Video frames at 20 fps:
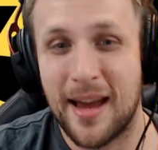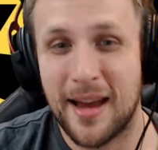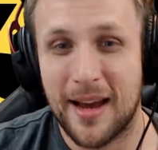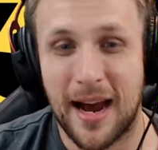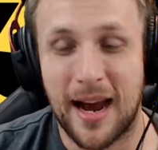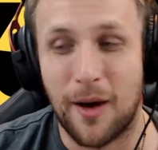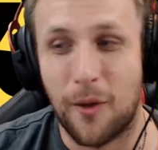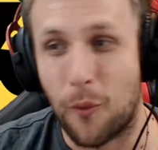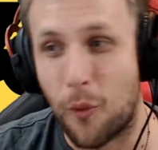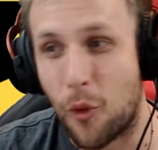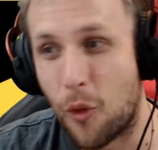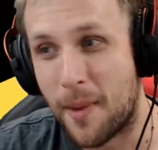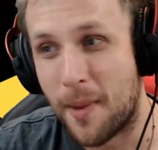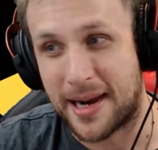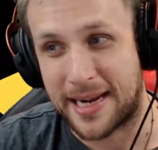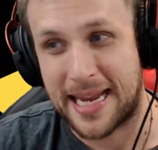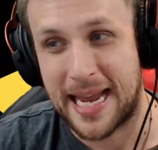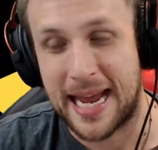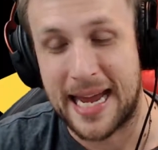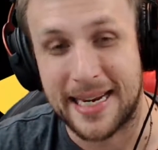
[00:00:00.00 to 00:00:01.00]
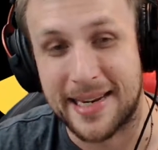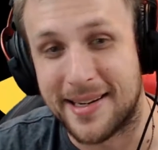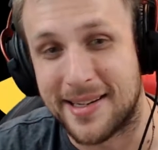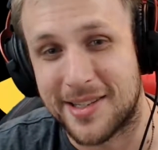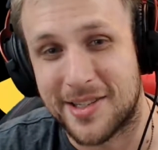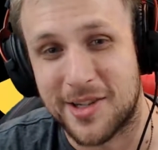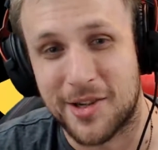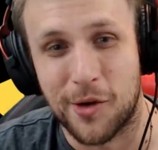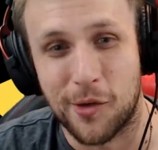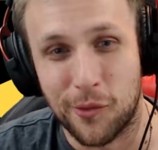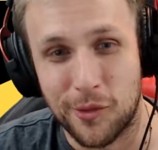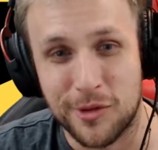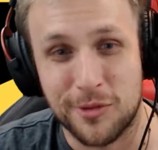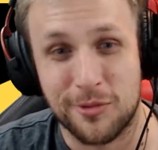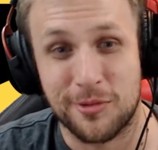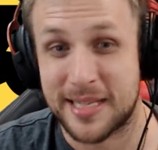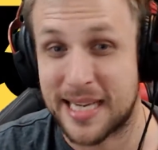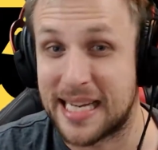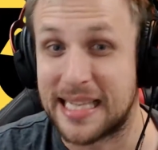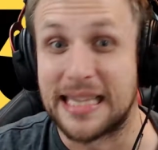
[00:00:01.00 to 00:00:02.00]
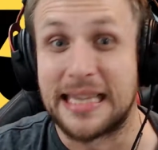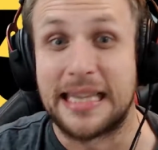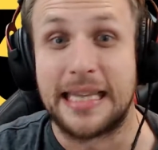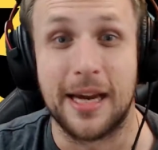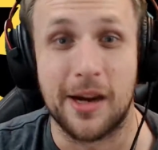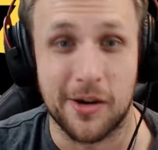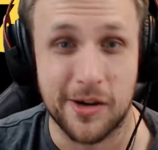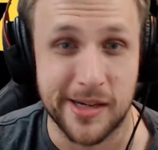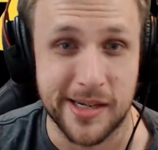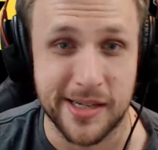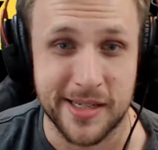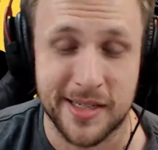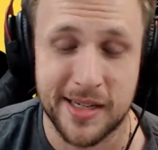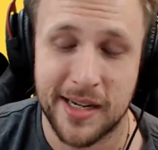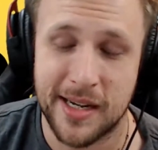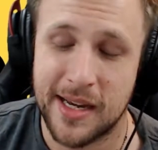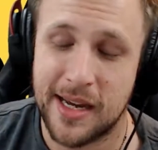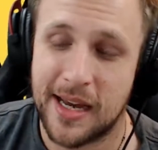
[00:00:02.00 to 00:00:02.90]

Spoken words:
Walmart Canada too, which was hilarious.